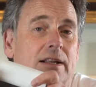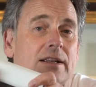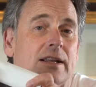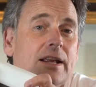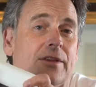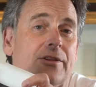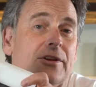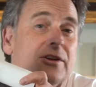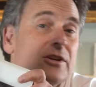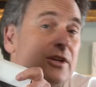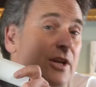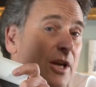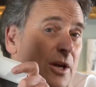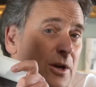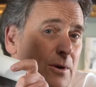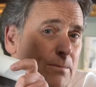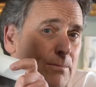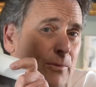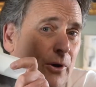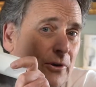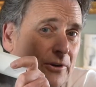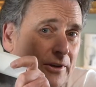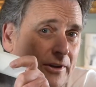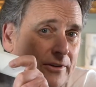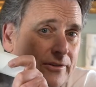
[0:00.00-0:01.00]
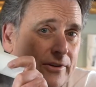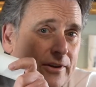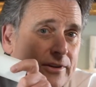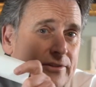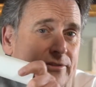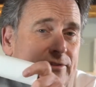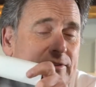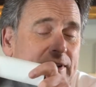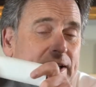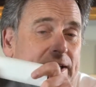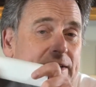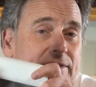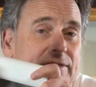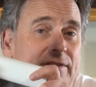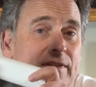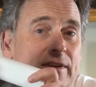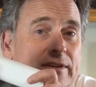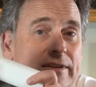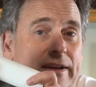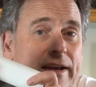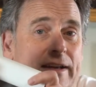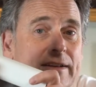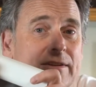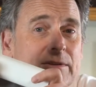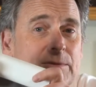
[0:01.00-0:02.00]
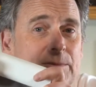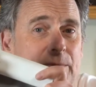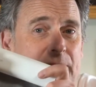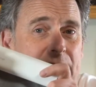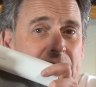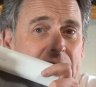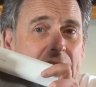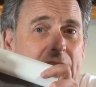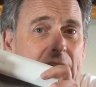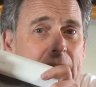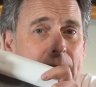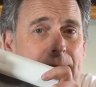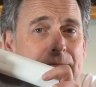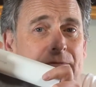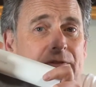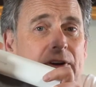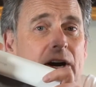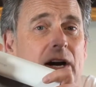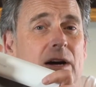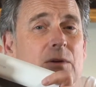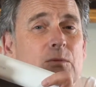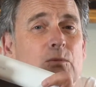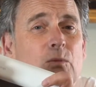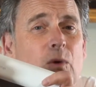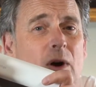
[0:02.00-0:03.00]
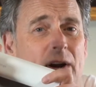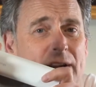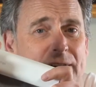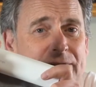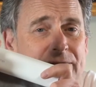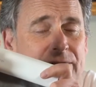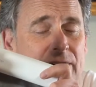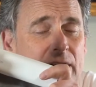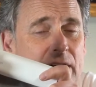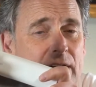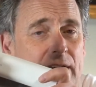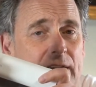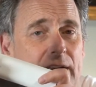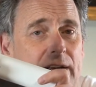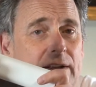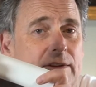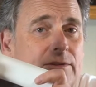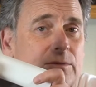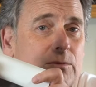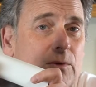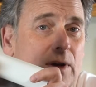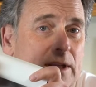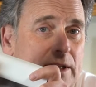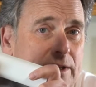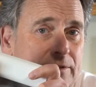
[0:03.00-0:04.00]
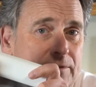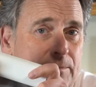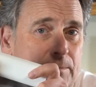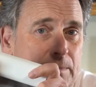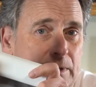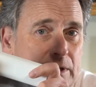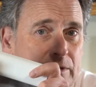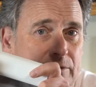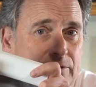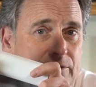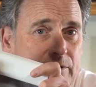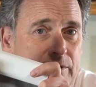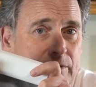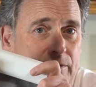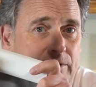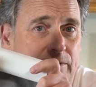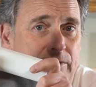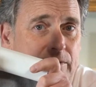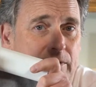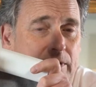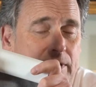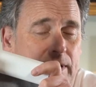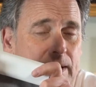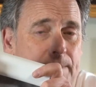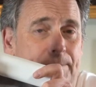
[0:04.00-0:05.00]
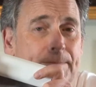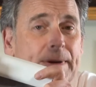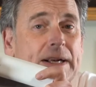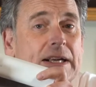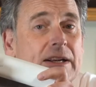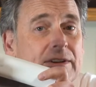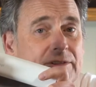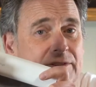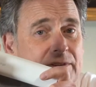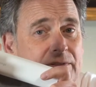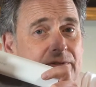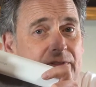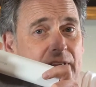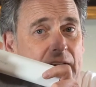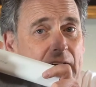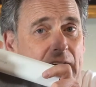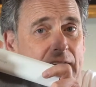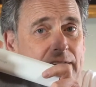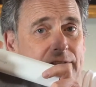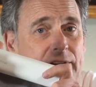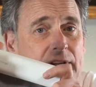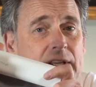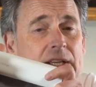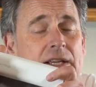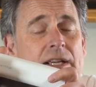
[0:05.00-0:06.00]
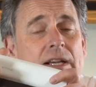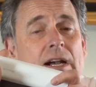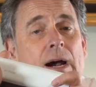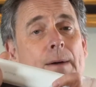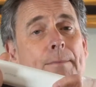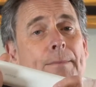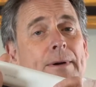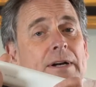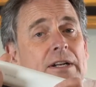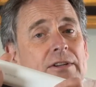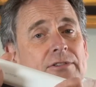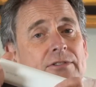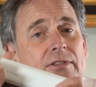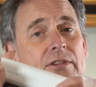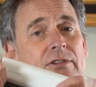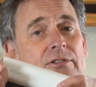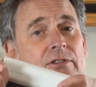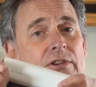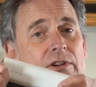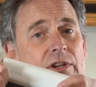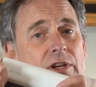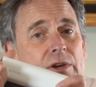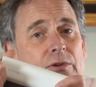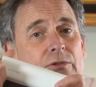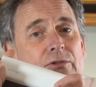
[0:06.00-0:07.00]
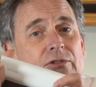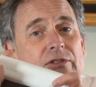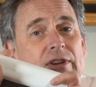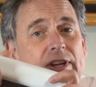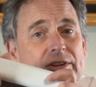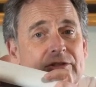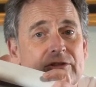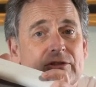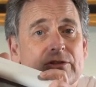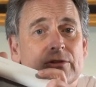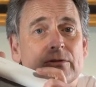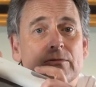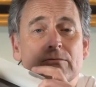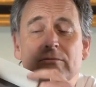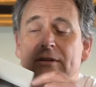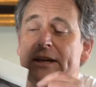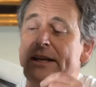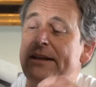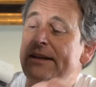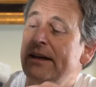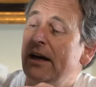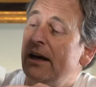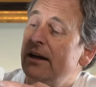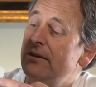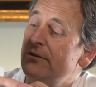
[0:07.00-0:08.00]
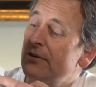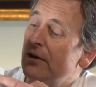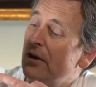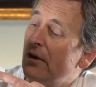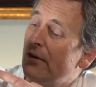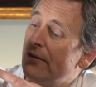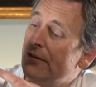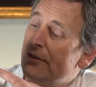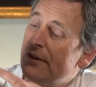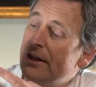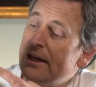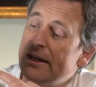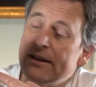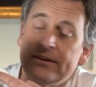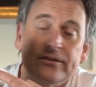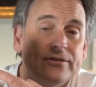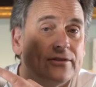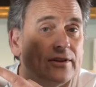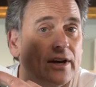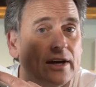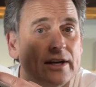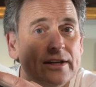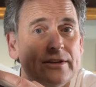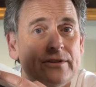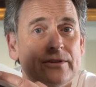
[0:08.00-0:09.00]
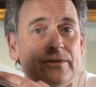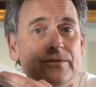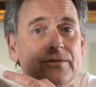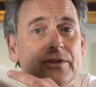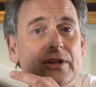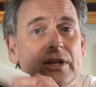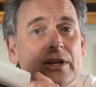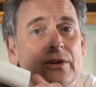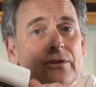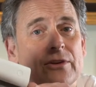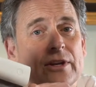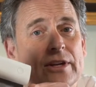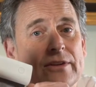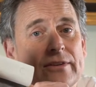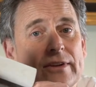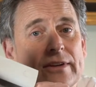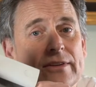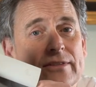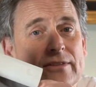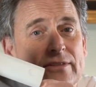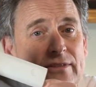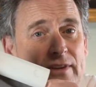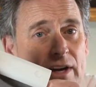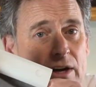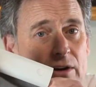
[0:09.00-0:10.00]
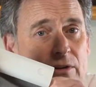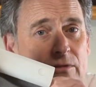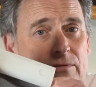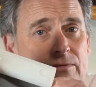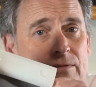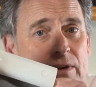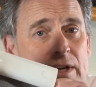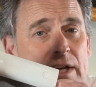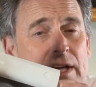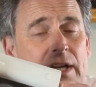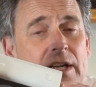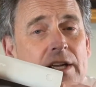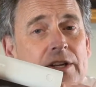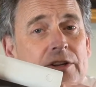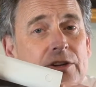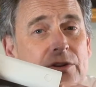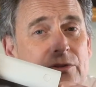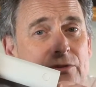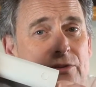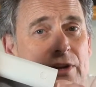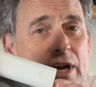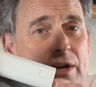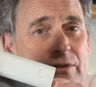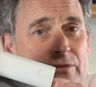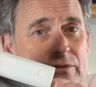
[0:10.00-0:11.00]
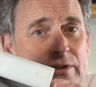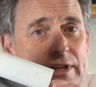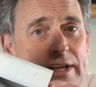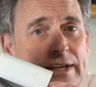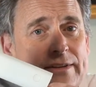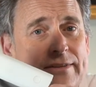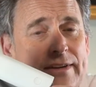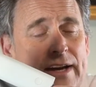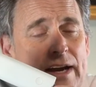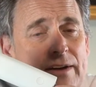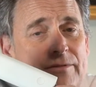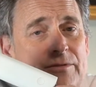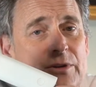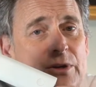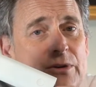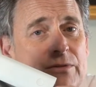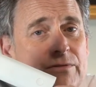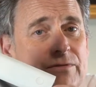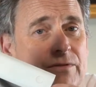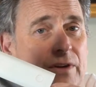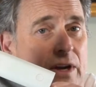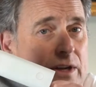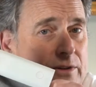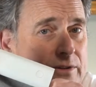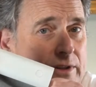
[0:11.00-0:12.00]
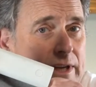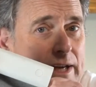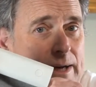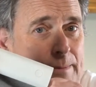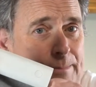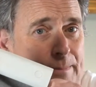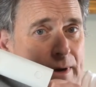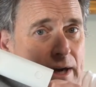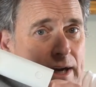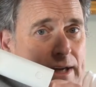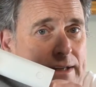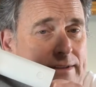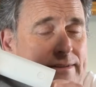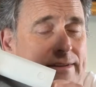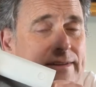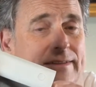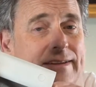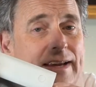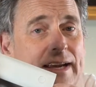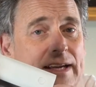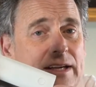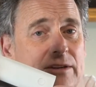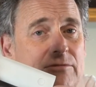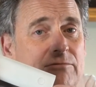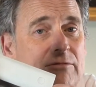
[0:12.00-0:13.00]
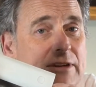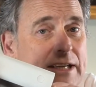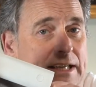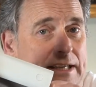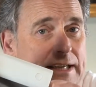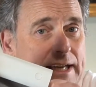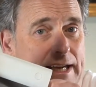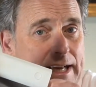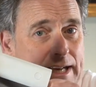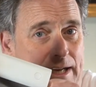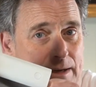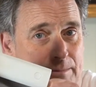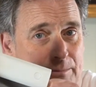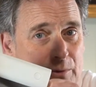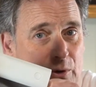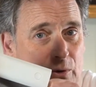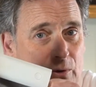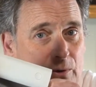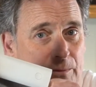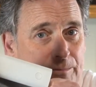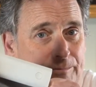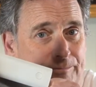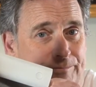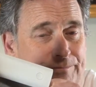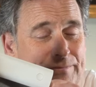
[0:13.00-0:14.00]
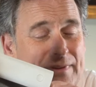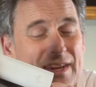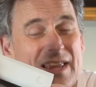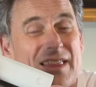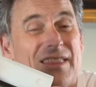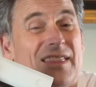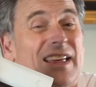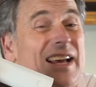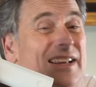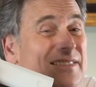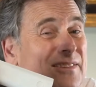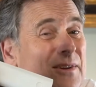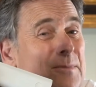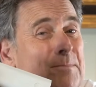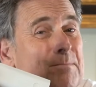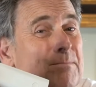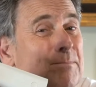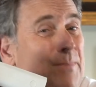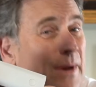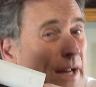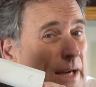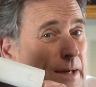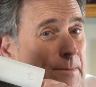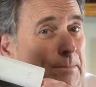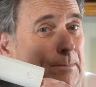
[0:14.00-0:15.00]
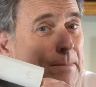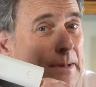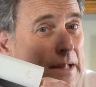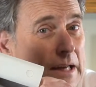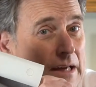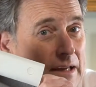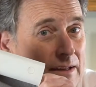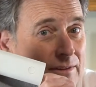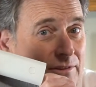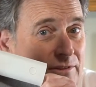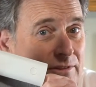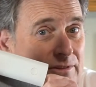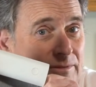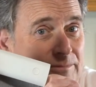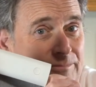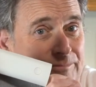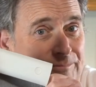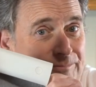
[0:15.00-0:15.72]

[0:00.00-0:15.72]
Now the new monitor syncs the data with the app via Wi-Fi as well as Bluetooth. And because of that, and because there's a new digital readout on the side of the unit itself, you don't need to have your phone nearby to take a reading anymore. That's a big plus.